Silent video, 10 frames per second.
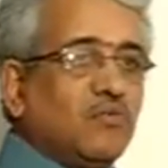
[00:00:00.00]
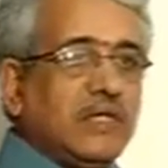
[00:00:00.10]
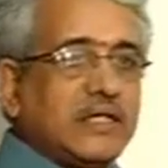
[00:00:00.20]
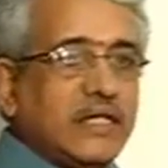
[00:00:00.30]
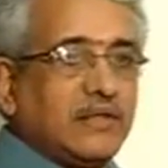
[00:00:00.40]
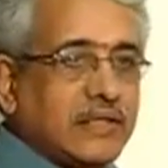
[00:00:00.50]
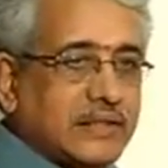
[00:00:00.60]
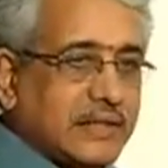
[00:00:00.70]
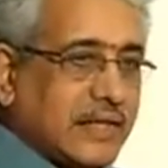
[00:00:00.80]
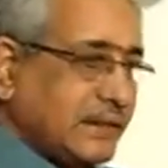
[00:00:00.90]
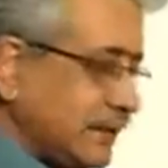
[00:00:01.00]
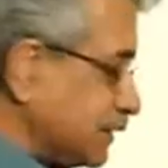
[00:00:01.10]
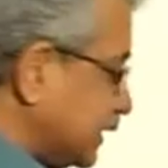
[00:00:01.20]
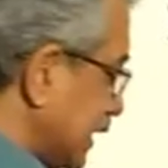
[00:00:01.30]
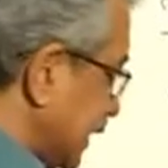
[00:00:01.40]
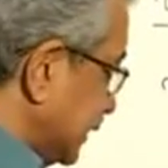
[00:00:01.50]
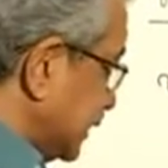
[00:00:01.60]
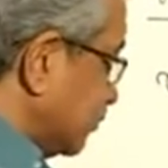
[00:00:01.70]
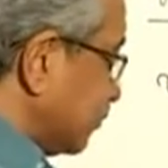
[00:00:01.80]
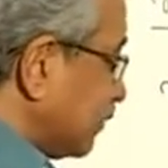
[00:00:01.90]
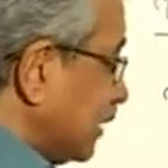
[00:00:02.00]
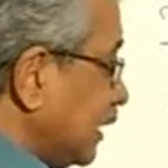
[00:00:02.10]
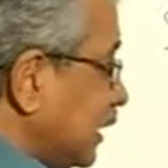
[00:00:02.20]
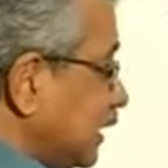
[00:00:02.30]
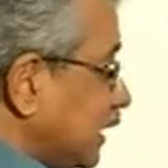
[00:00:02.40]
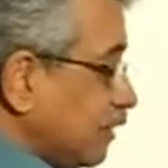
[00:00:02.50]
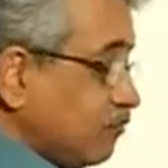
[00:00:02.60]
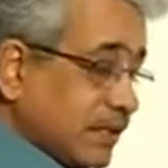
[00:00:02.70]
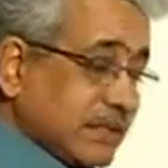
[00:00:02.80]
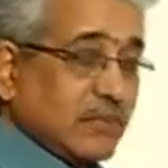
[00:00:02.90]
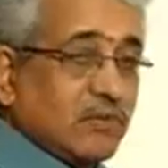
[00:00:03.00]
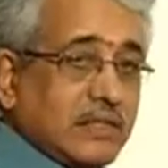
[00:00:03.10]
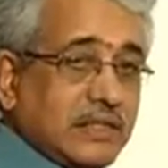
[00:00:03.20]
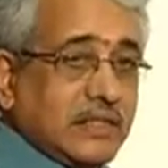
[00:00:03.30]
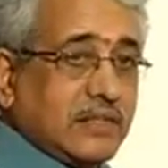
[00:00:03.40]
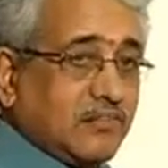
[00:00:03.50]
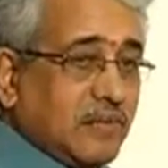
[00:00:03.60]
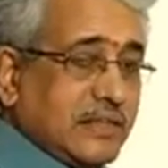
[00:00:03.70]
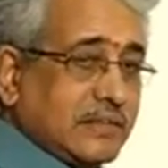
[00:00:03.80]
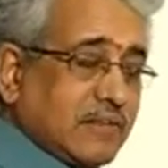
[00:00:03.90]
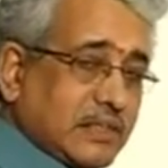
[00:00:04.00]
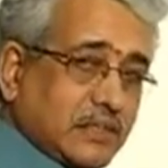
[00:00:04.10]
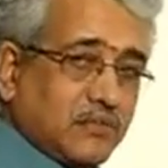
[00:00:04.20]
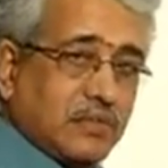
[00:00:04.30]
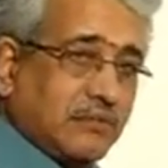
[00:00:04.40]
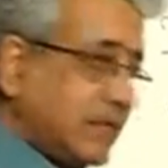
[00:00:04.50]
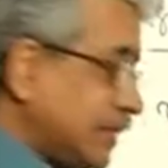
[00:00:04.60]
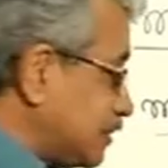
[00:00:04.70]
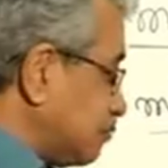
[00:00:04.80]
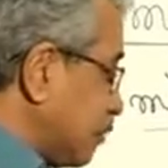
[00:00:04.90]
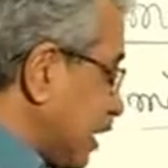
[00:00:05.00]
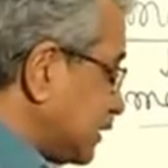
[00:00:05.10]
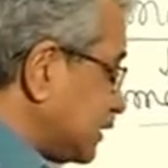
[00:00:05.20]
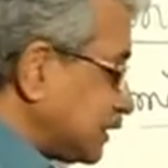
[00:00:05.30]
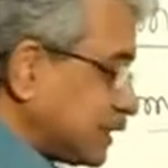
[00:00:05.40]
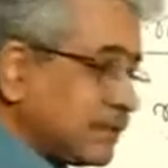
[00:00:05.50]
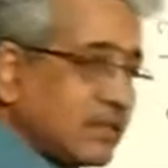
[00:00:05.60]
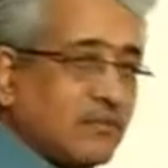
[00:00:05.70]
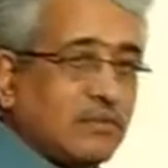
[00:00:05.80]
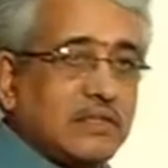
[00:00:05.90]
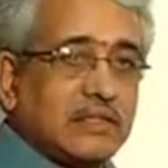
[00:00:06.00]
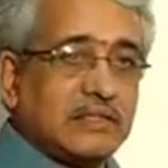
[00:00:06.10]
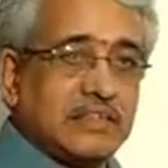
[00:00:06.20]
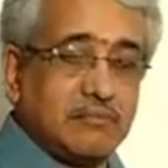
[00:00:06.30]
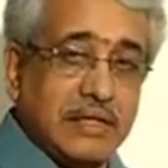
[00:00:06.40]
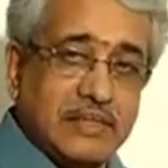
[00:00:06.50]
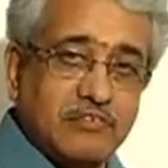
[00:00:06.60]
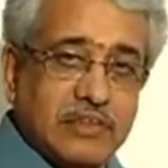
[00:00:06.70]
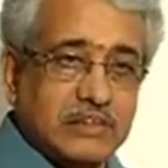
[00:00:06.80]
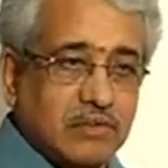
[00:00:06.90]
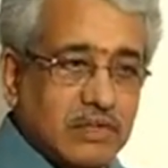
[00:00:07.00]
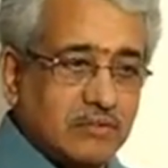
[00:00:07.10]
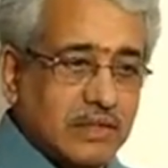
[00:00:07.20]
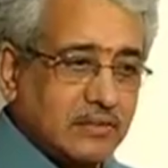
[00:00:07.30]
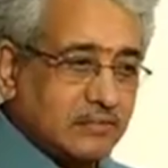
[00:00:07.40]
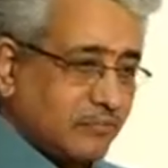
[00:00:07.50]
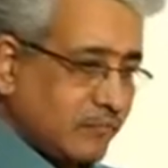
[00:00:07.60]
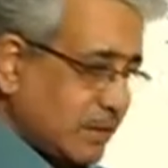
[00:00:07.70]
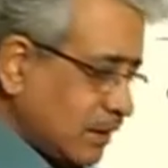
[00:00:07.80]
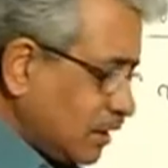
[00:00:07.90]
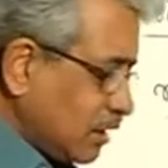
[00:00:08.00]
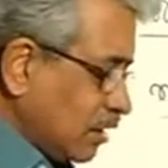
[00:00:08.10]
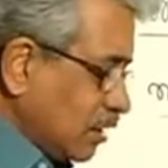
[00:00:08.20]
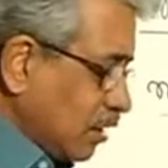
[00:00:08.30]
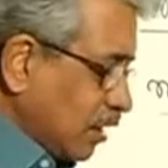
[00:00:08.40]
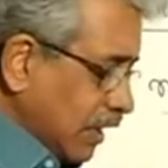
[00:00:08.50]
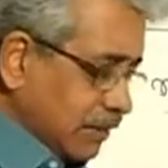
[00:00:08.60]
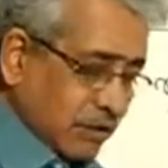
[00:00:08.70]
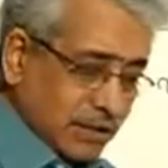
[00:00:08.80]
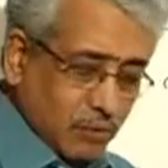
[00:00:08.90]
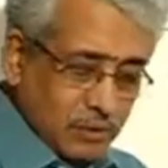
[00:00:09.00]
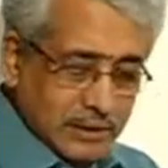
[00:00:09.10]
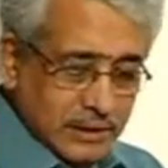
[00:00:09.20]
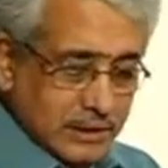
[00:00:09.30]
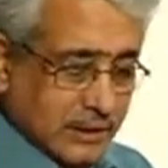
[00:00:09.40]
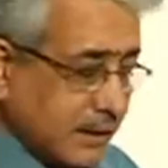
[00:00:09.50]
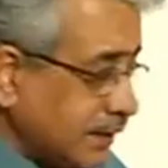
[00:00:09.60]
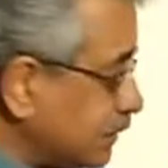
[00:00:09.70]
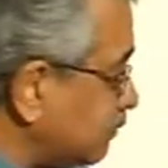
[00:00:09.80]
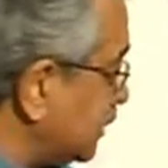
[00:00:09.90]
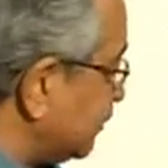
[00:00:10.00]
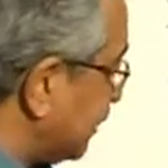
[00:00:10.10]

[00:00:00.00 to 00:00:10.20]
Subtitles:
we try to understand this as a vector quantity. Weight is a vector quantity, whereas mass is a scalar quantity. That is the main difference what we have. And what about the nature of this